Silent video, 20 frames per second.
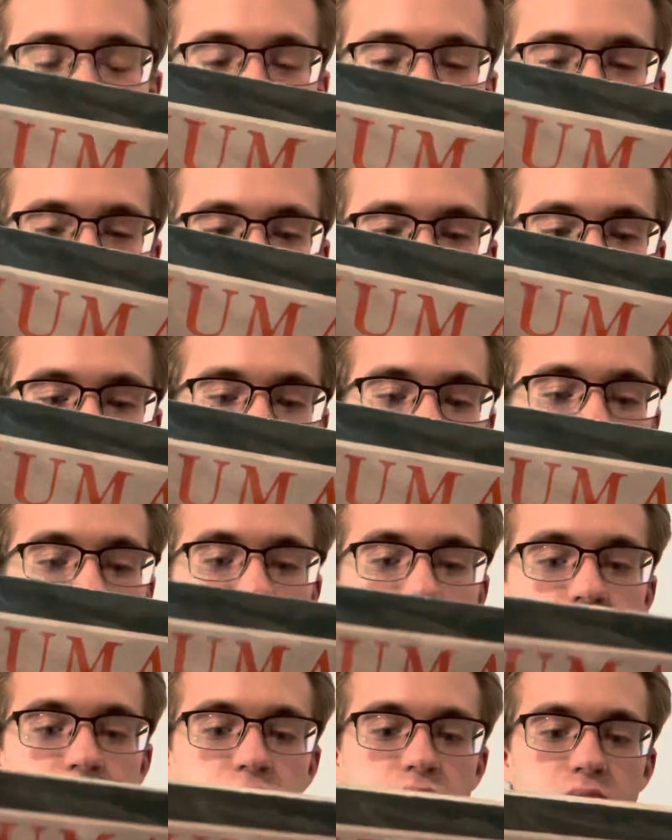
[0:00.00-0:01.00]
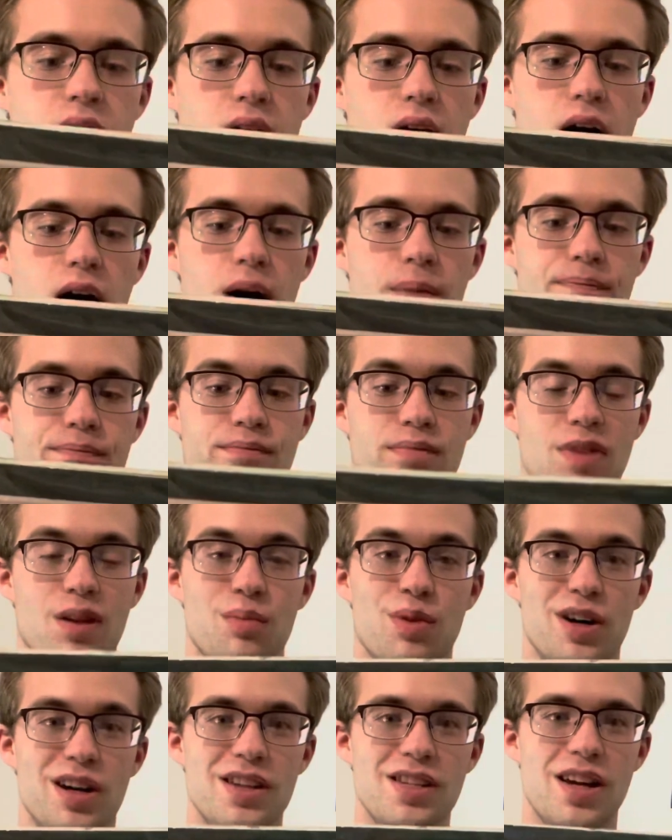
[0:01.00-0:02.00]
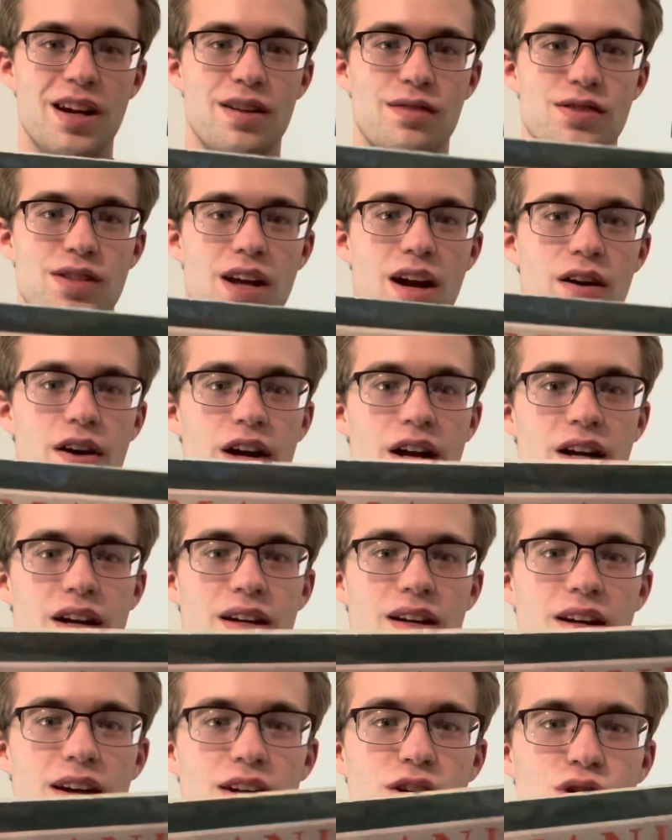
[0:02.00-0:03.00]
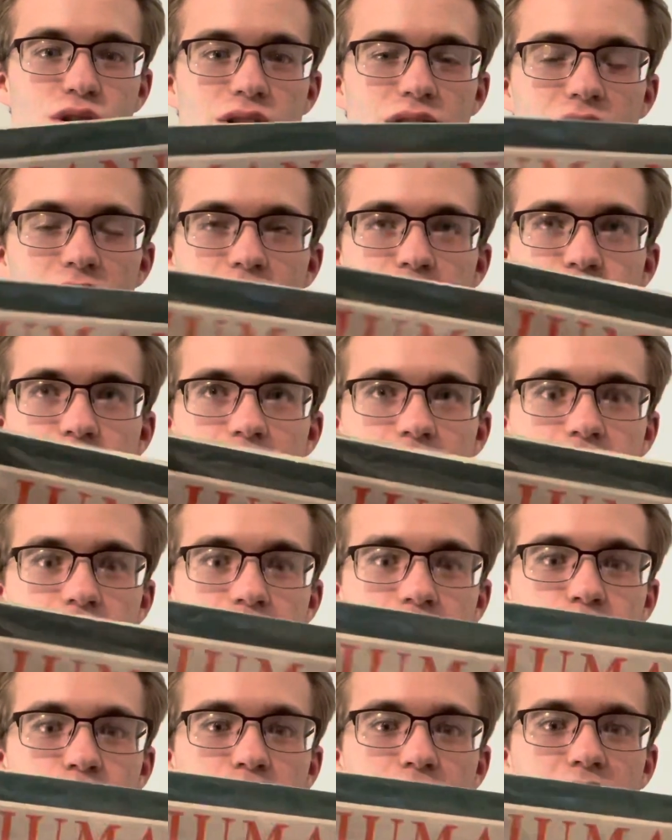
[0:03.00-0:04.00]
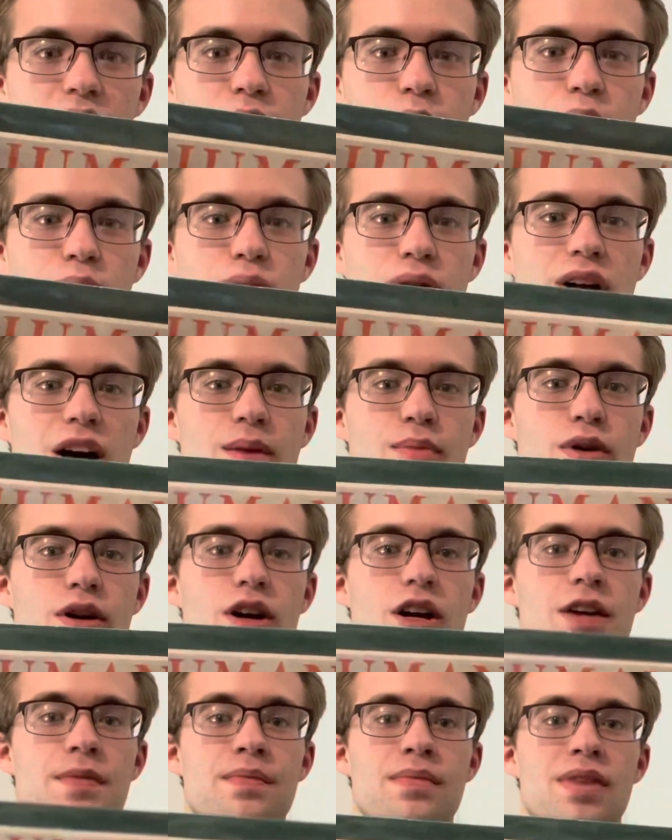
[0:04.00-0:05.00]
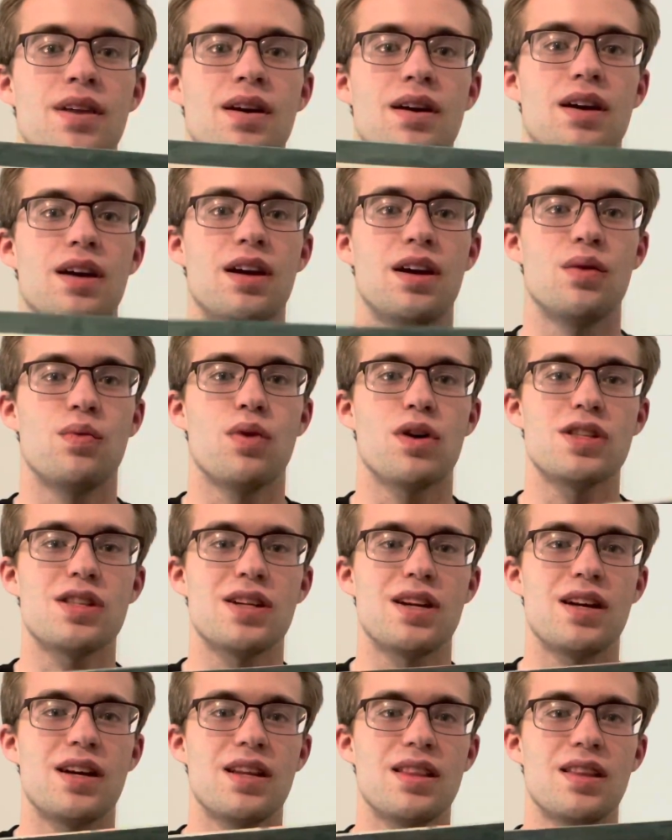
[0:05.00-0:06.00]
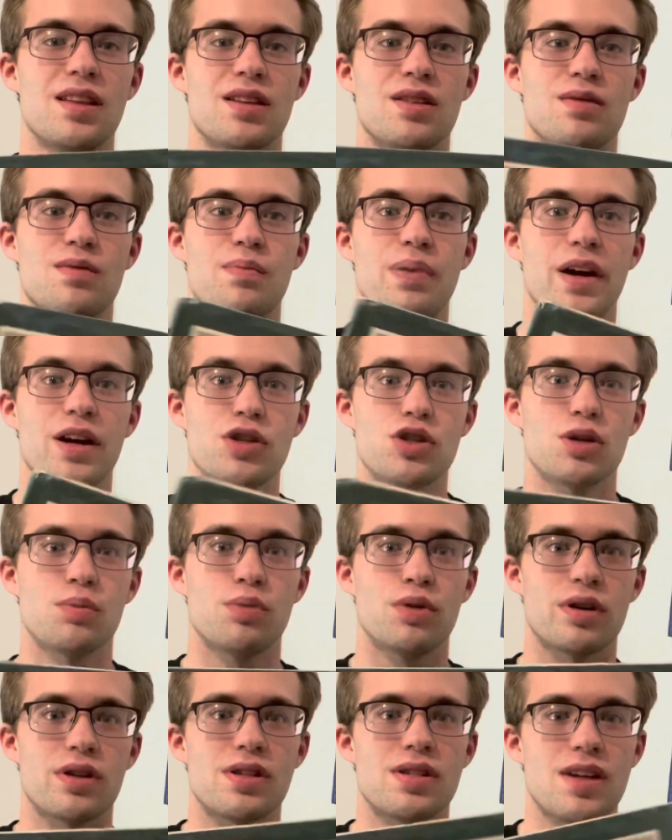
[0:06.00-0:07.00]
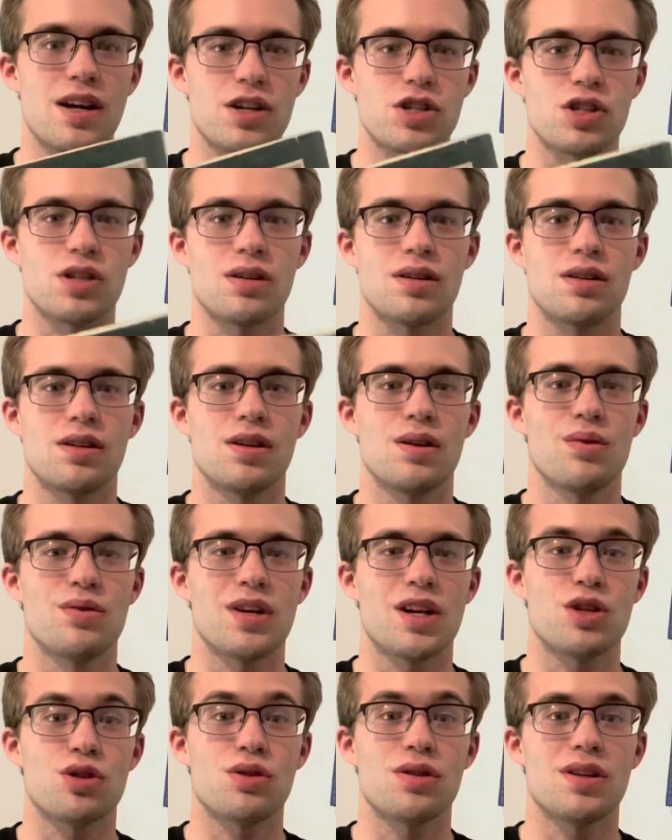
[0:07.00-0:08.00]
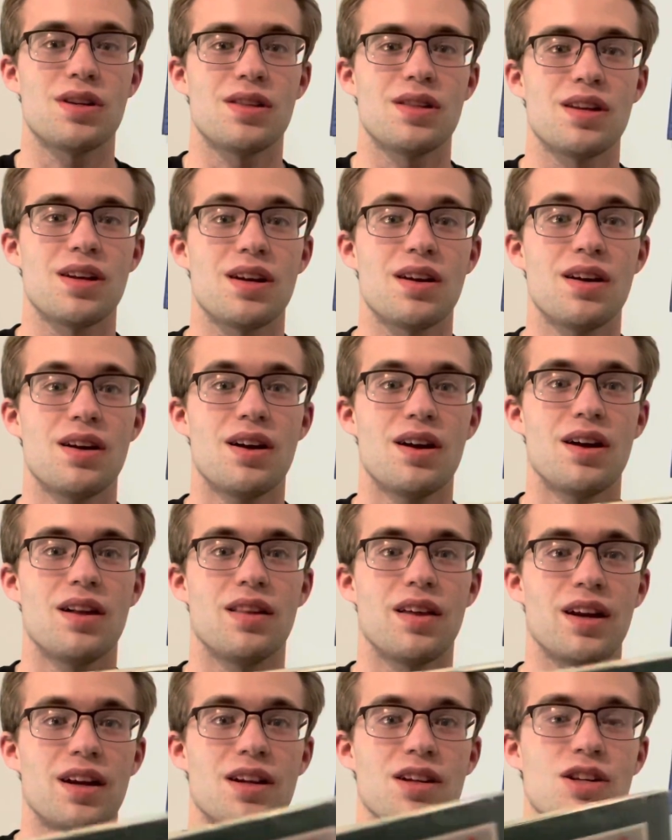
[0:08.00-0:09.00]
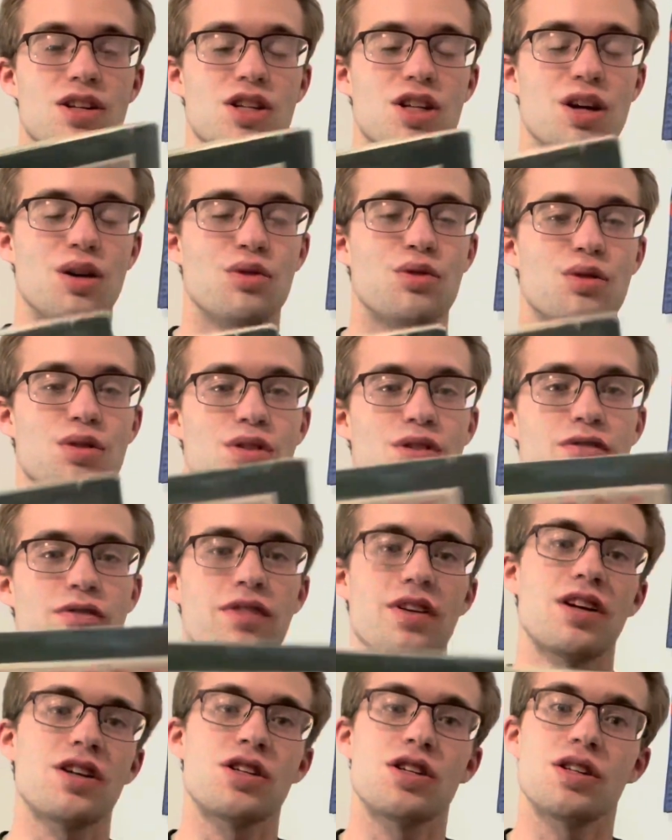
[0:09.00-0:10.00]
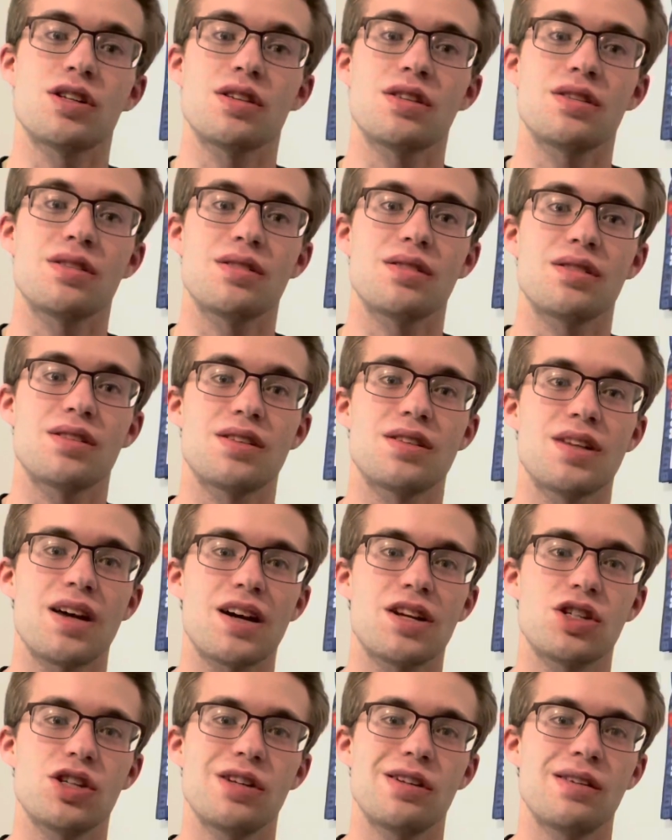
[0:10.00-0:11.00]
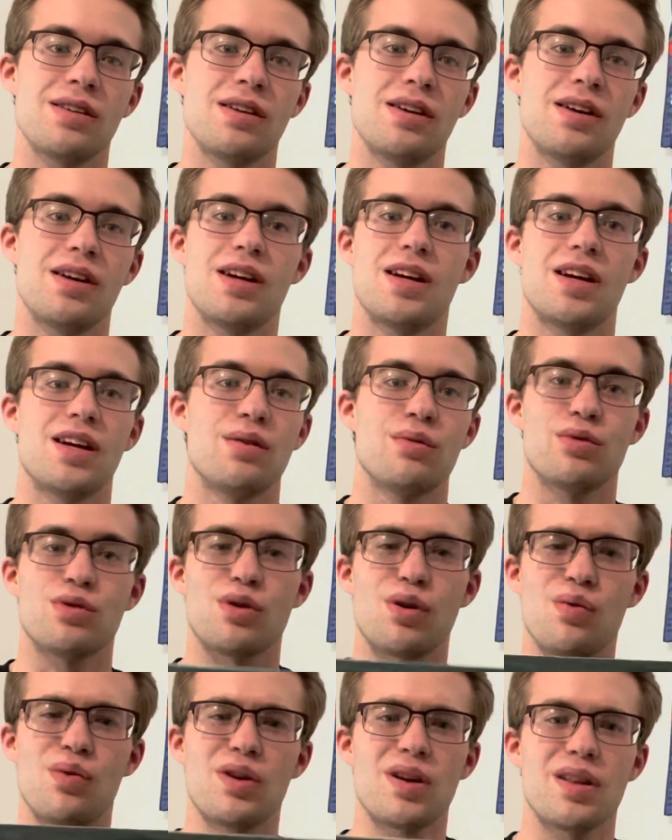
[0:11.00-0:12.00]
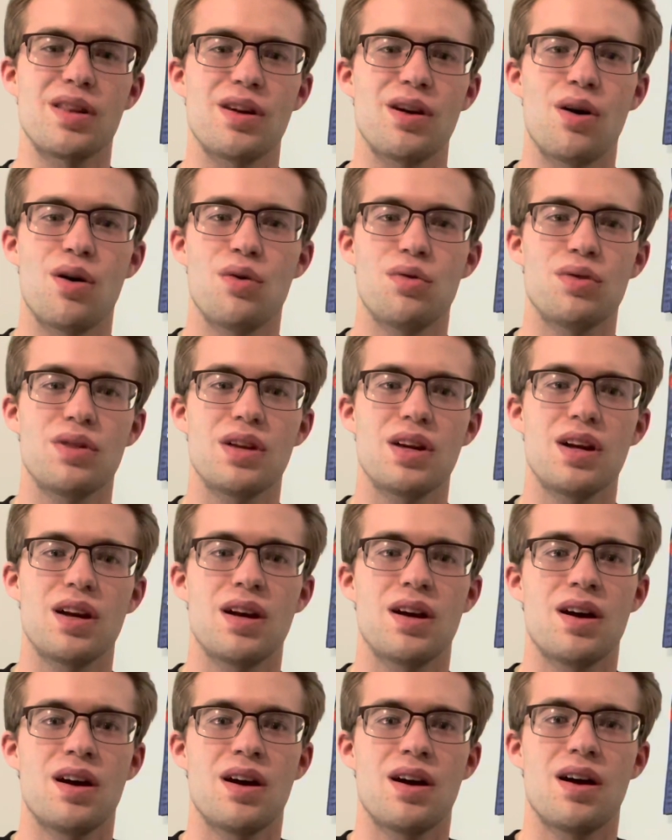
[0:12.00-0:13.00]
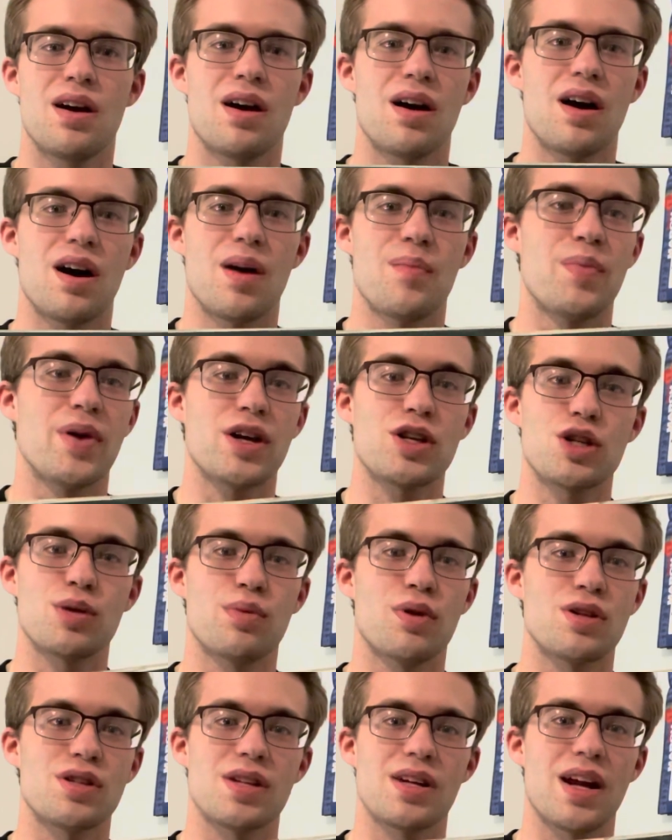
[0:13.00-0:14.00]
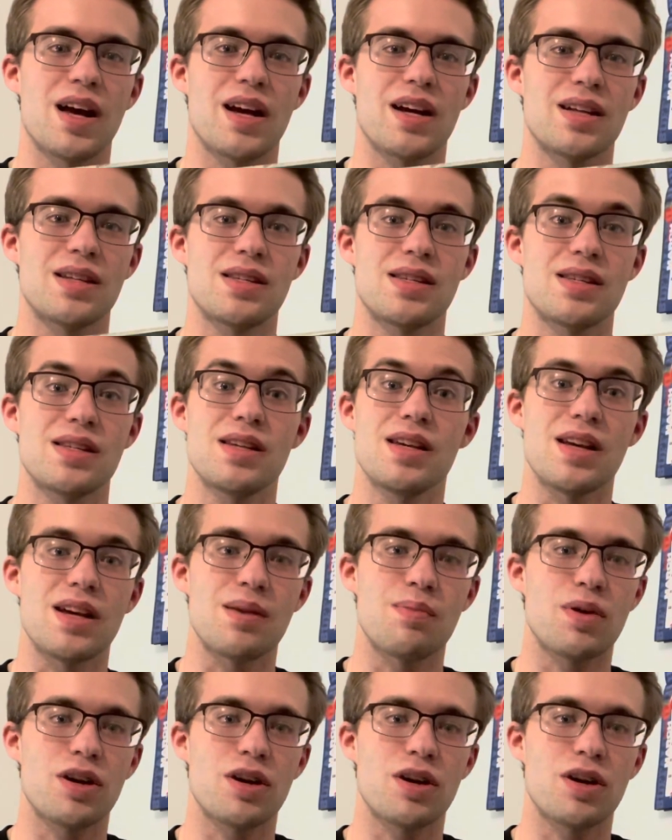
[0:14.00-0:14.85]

story, but it is kind of scary. Interestingly, when I found the book at the public library, it wasn't in the picture book section. It was actually in the like children's fiction section, and it was one of the only picture books that I could see